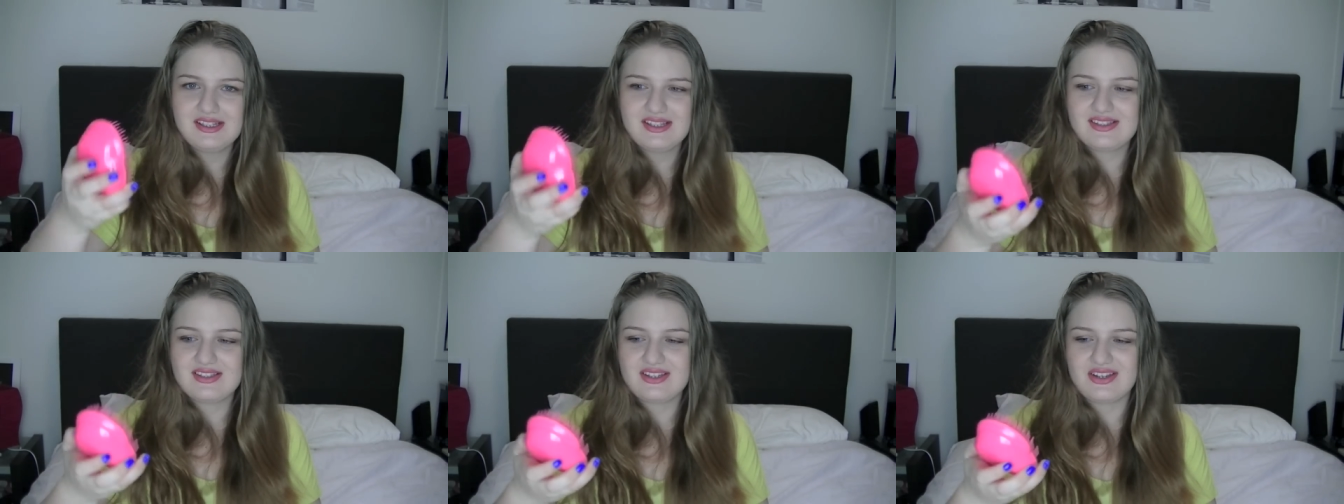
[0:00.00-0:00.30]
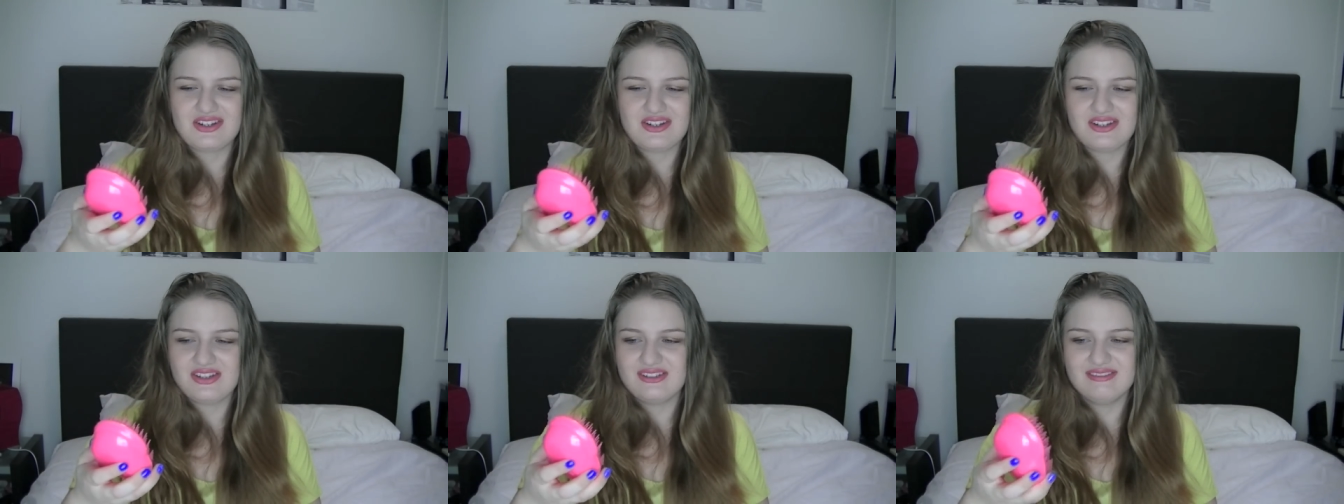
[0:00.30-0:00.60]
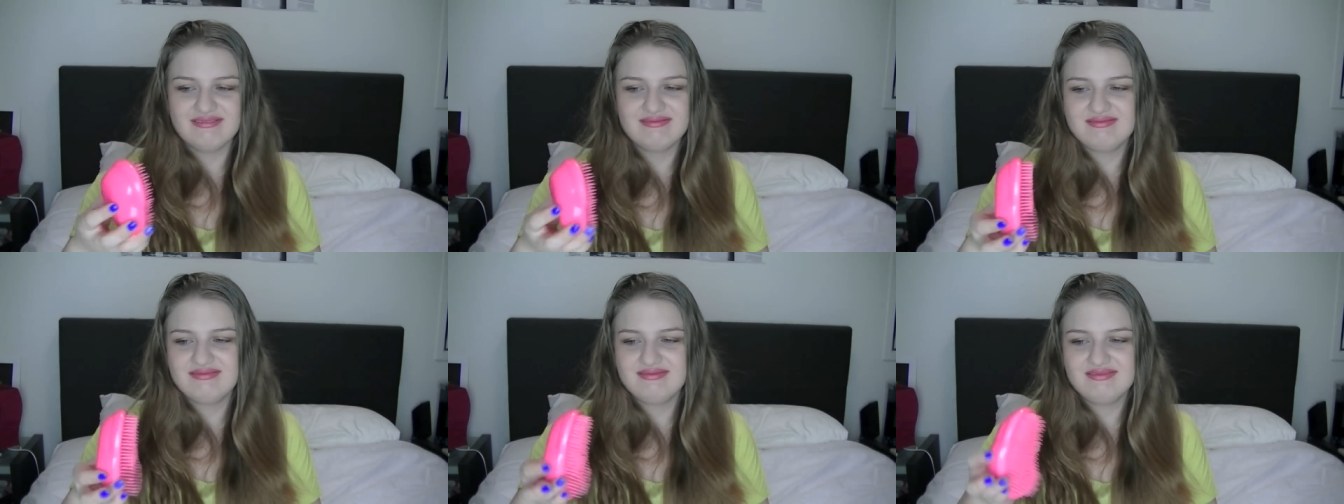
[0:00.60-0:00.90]

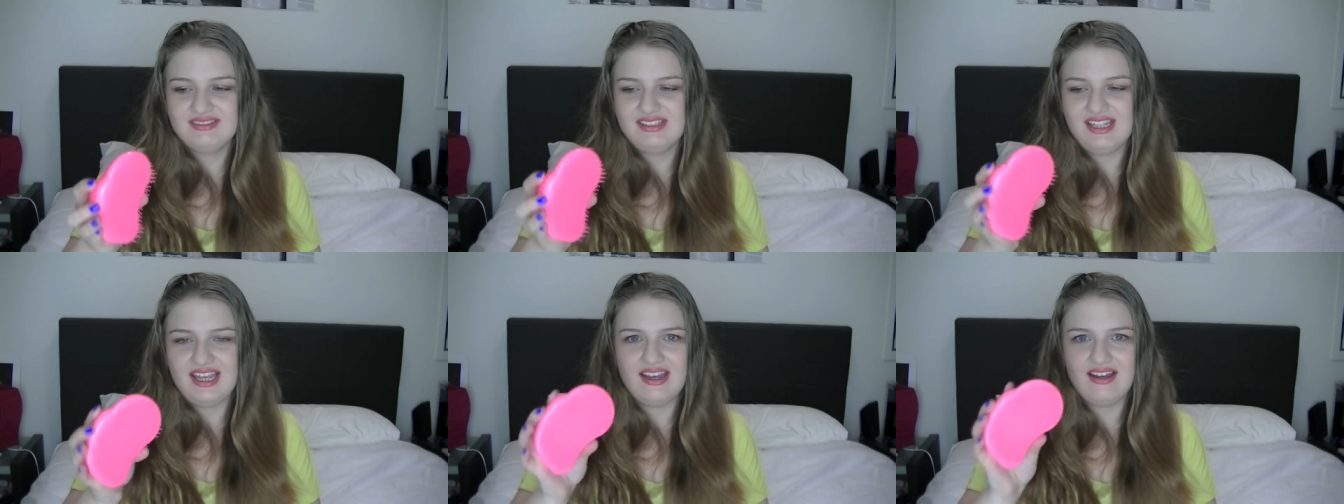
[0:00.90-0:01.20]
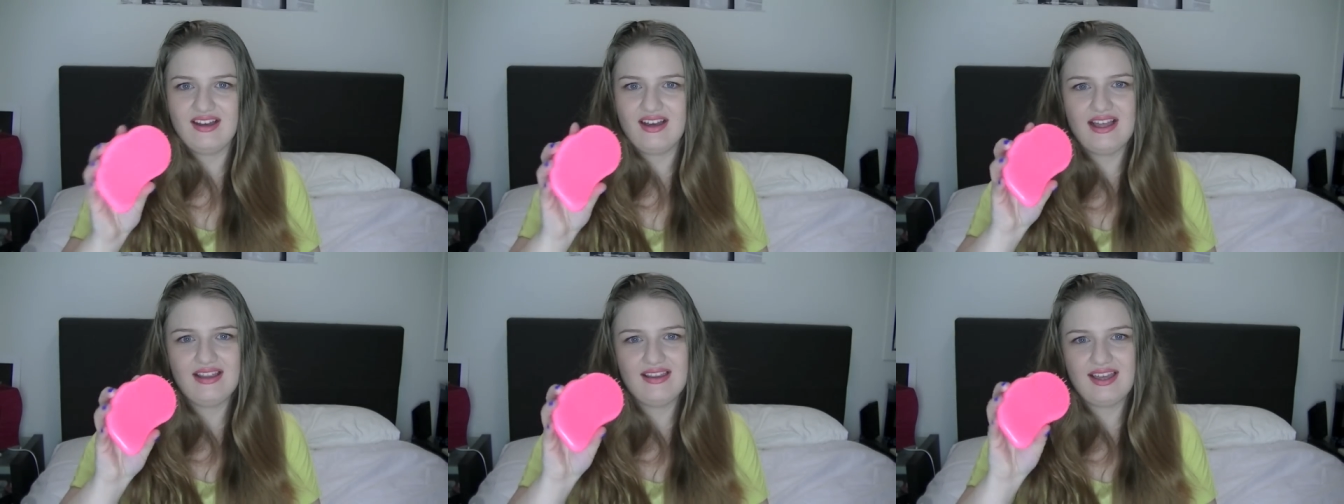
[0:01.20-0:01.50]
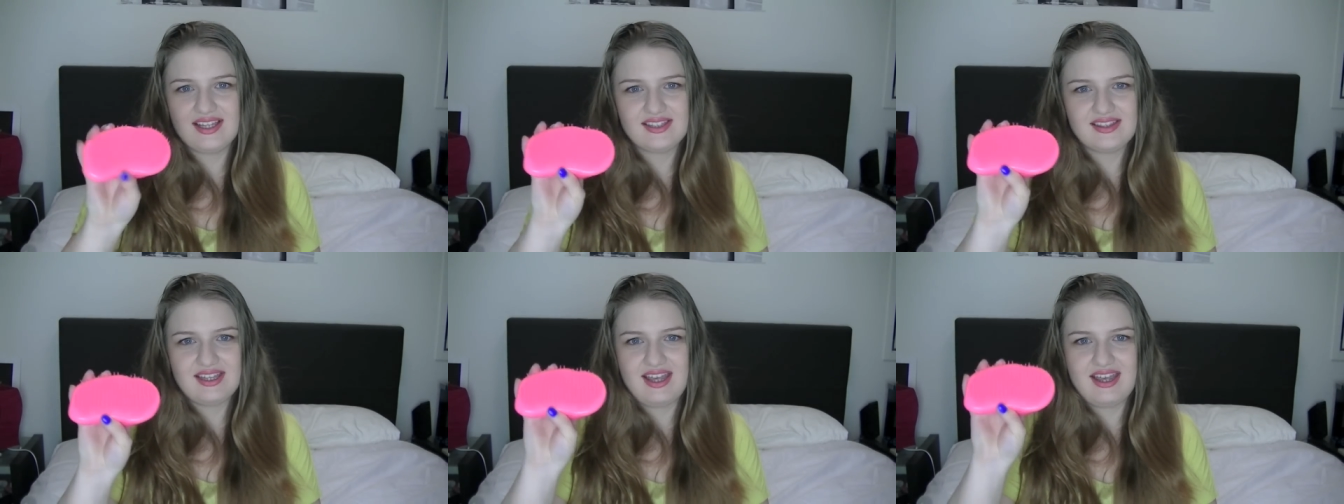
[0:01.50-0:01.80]
So yeah, I
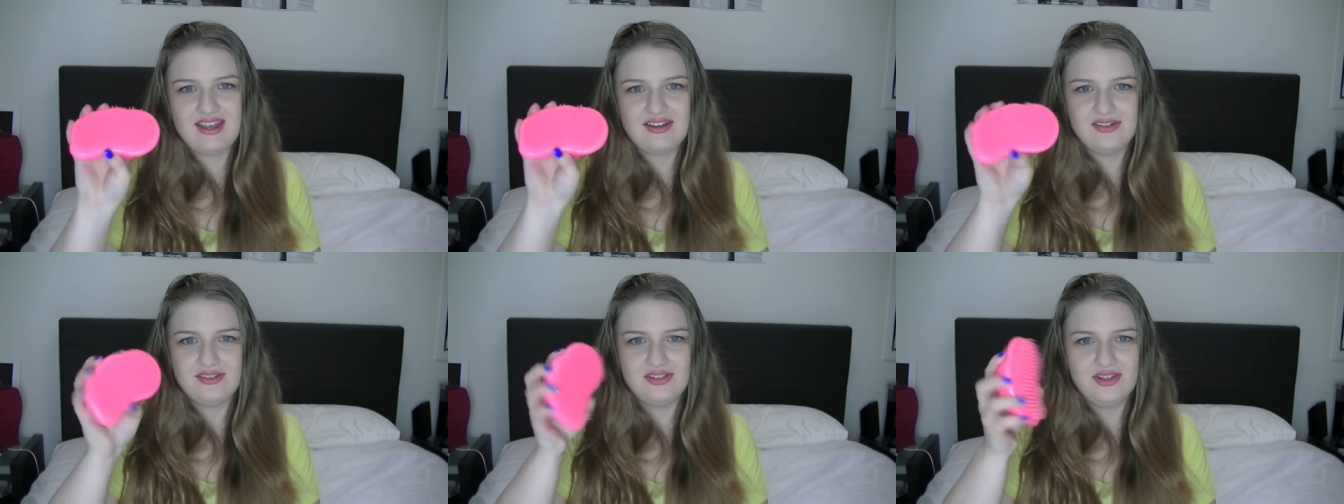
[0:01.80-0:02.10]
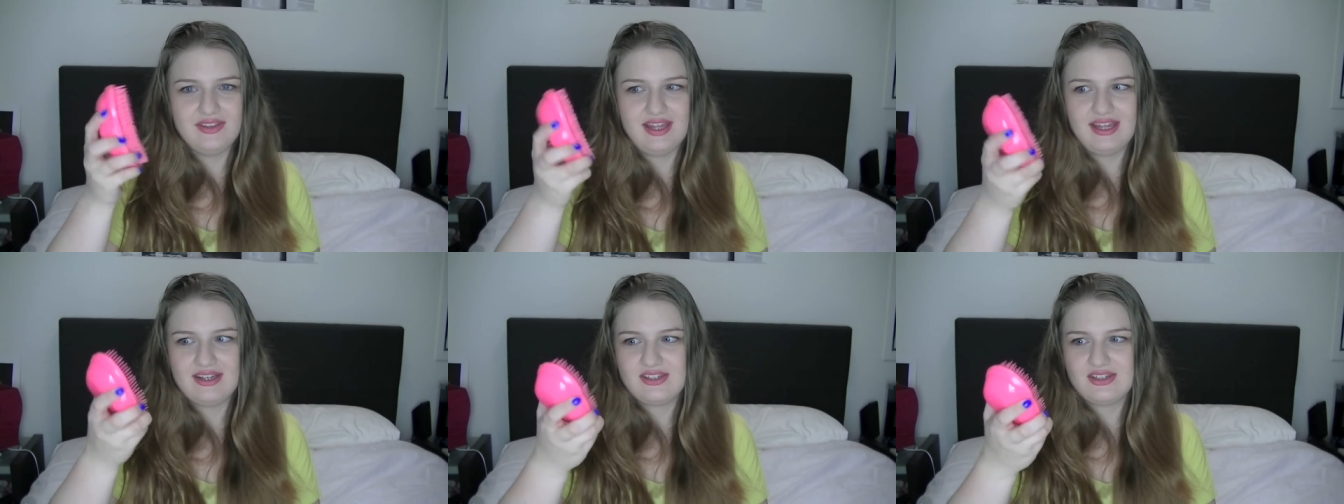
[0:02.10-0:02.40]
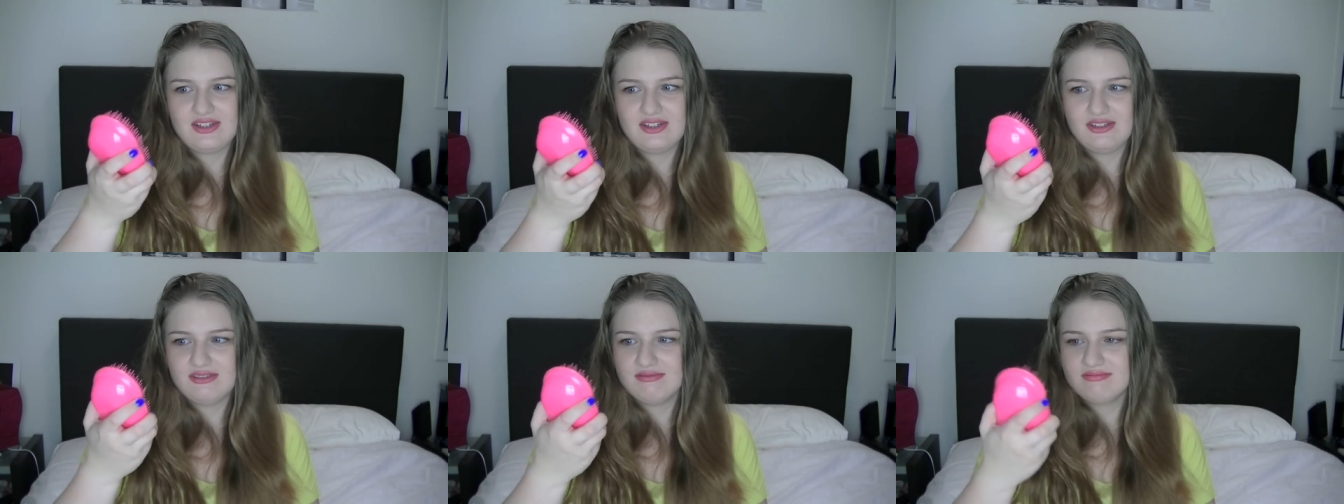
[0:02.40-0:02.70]
like the handle on that
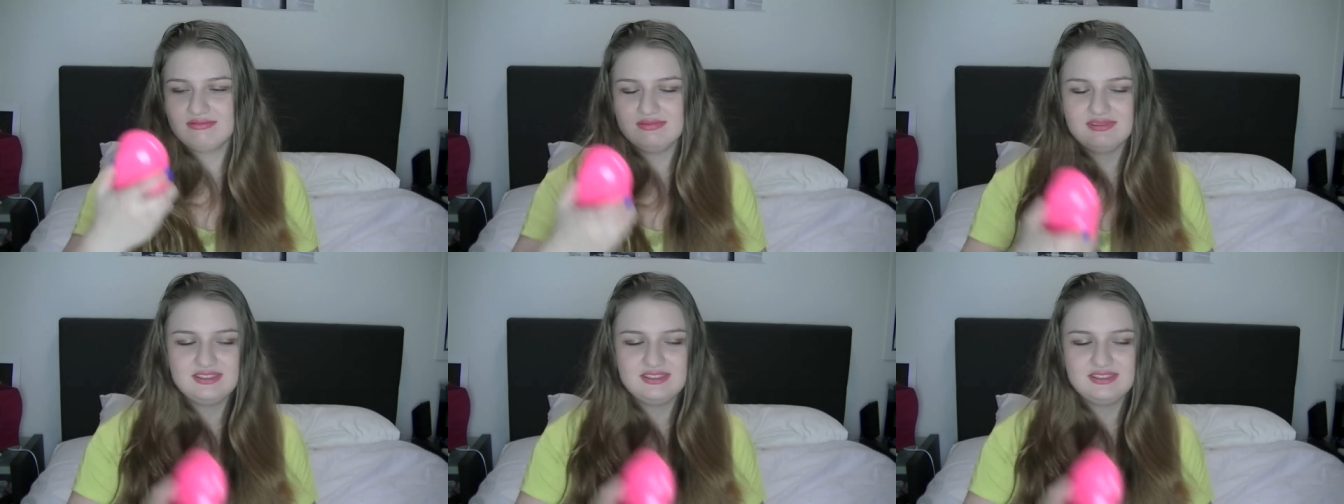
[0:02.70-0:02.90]
too.